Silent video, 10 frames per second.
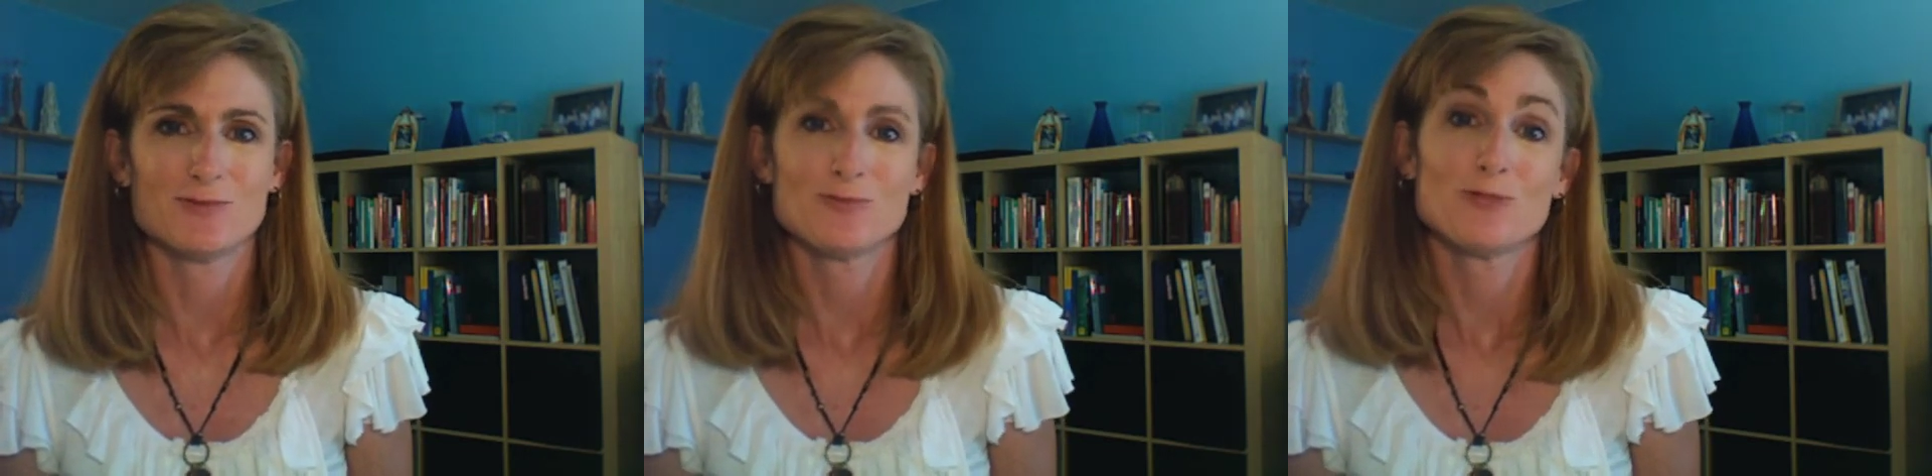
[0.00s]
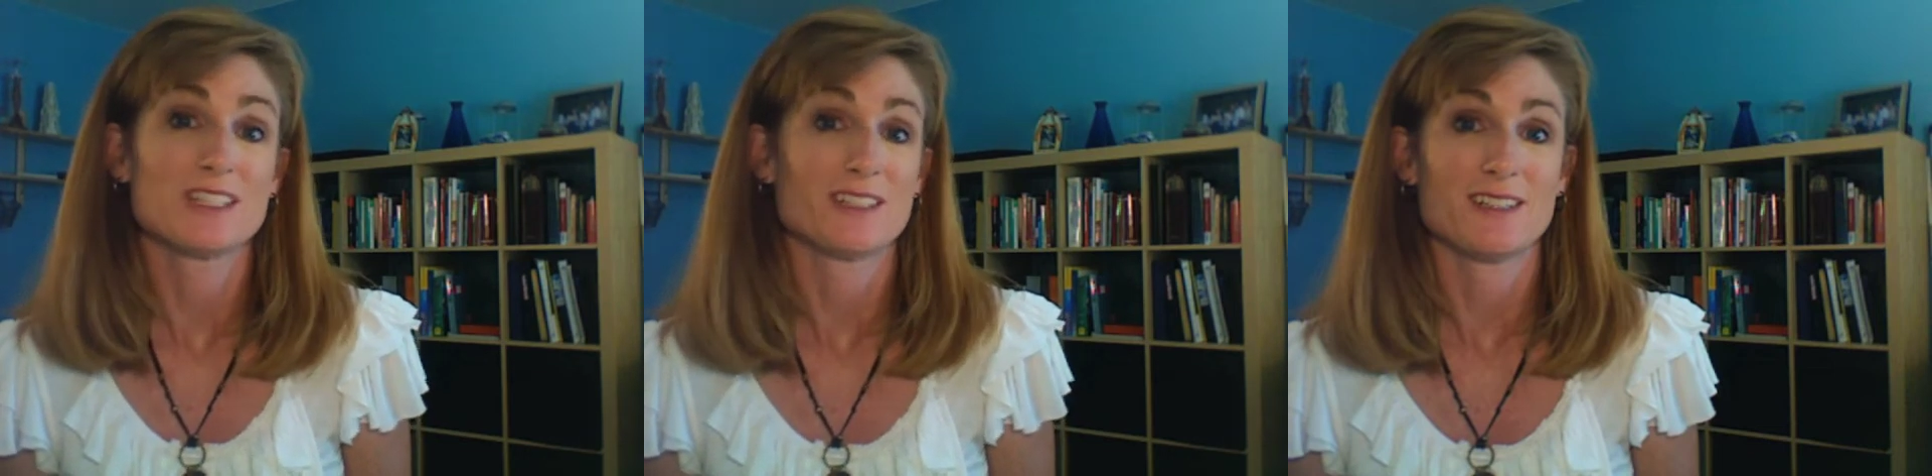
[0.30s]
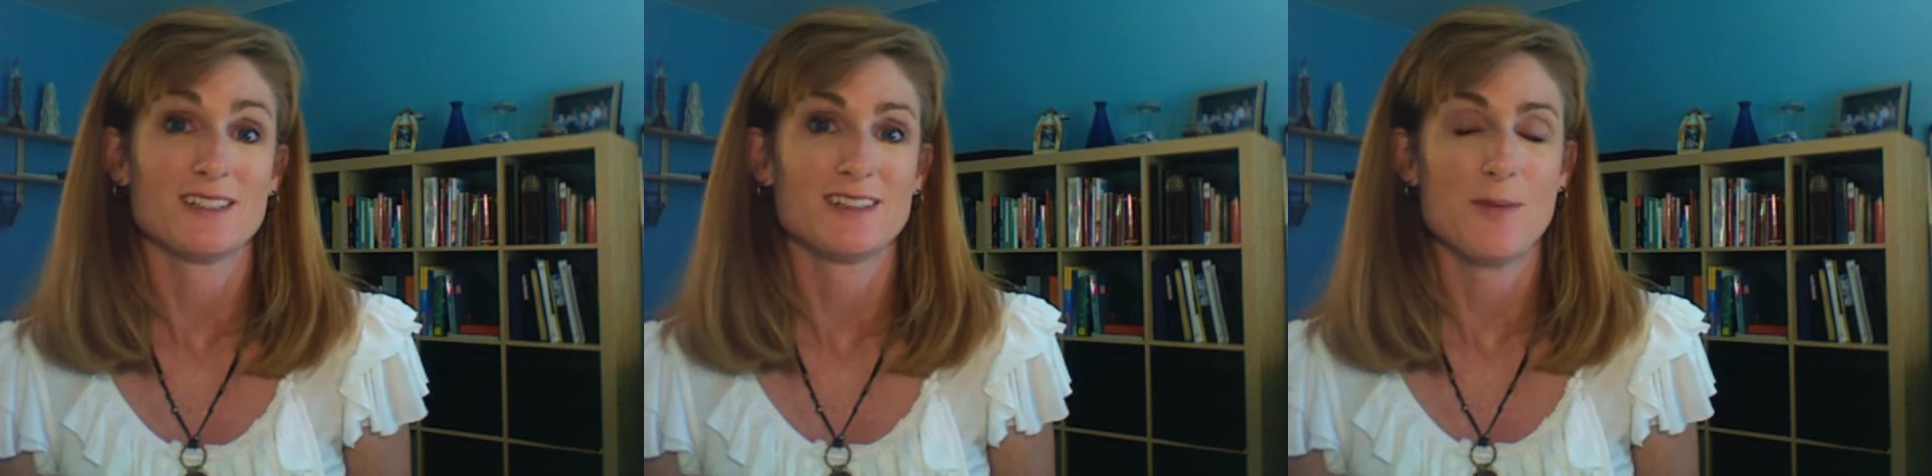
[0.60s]

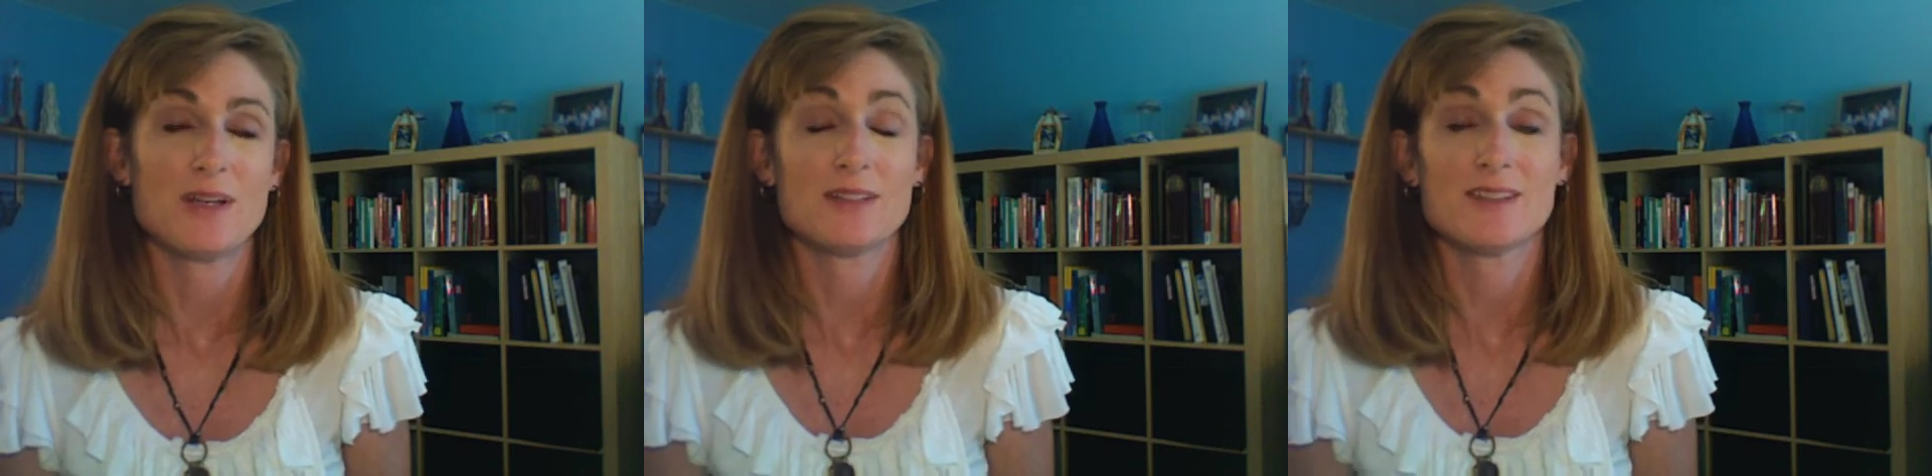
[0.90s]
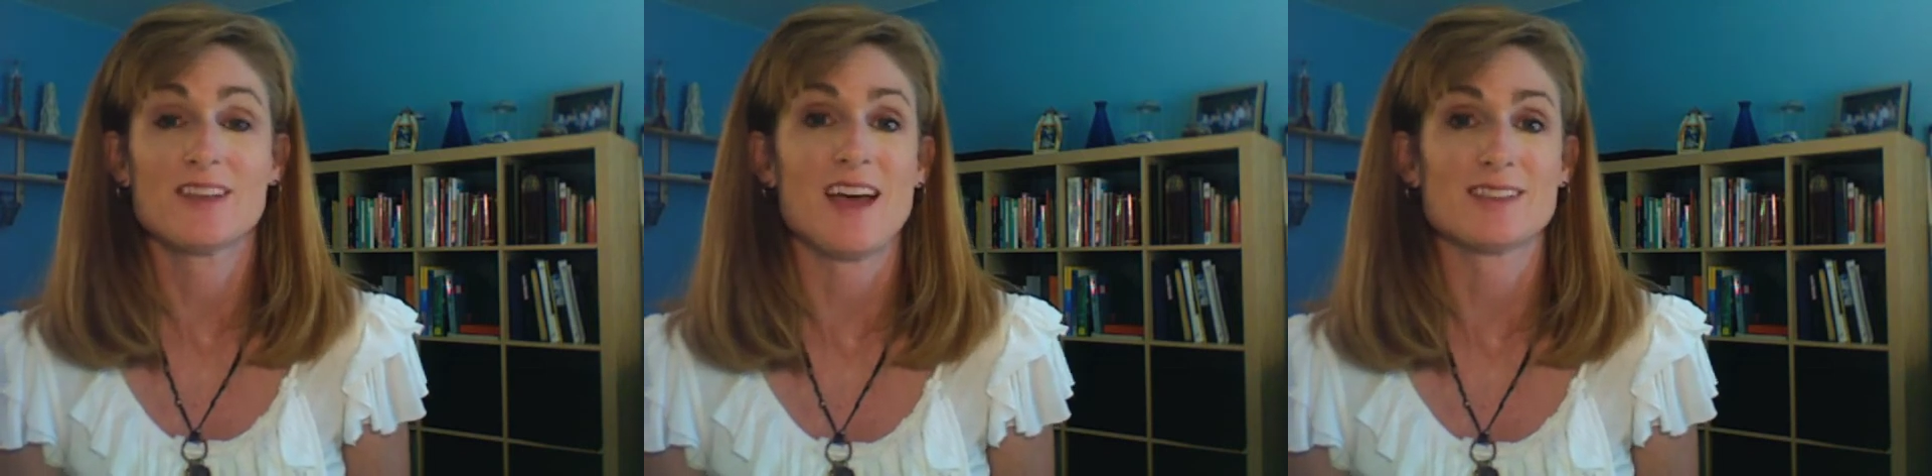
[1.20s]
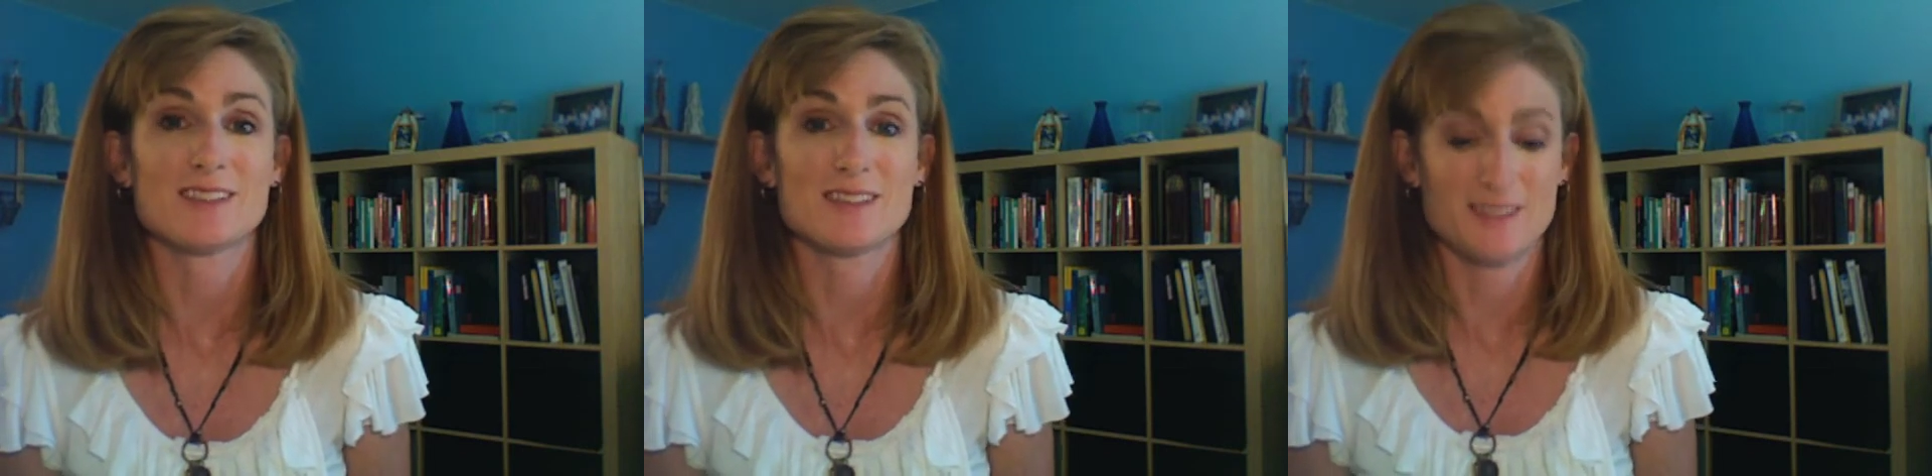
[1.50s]
Really. I mean, it's a
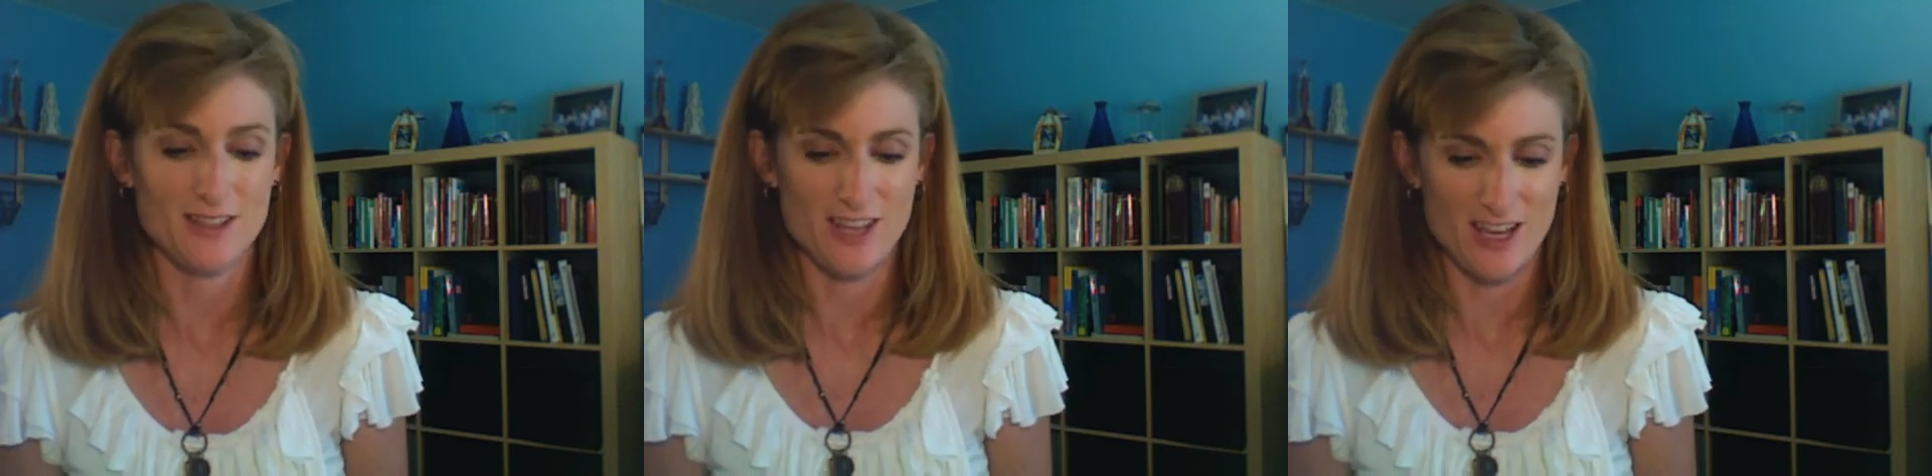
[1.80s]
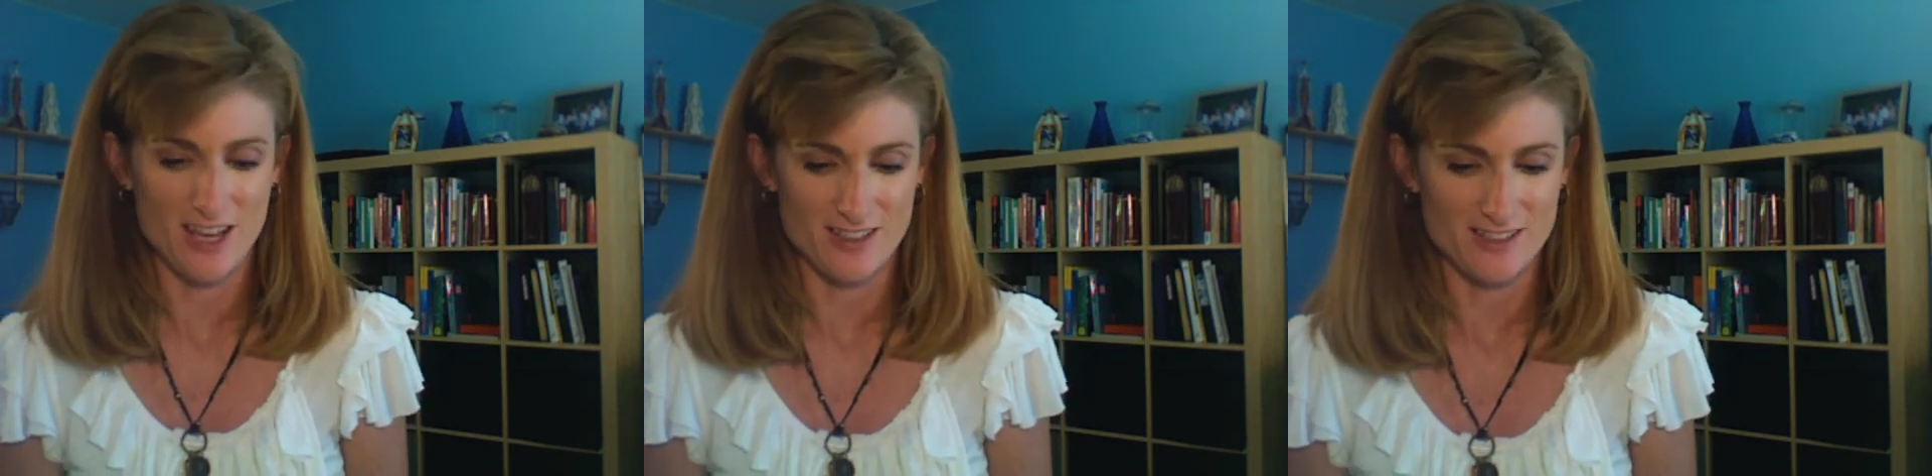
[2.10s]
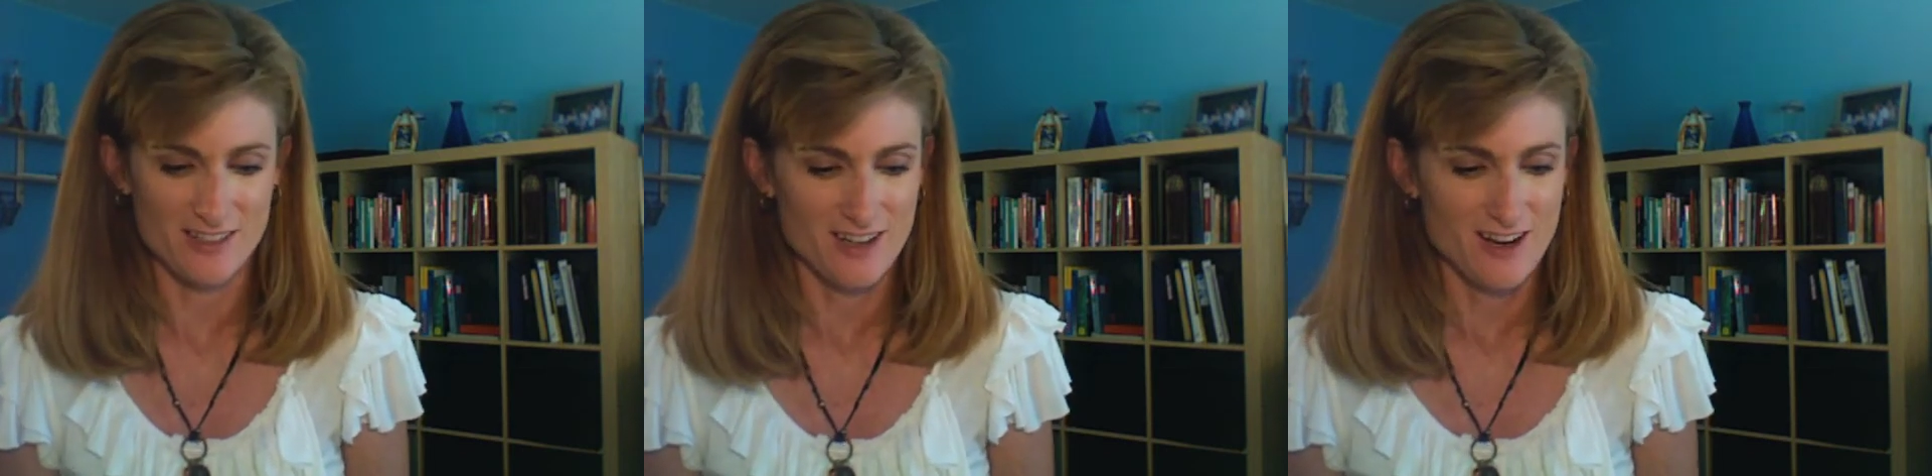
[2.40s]
guess in the end.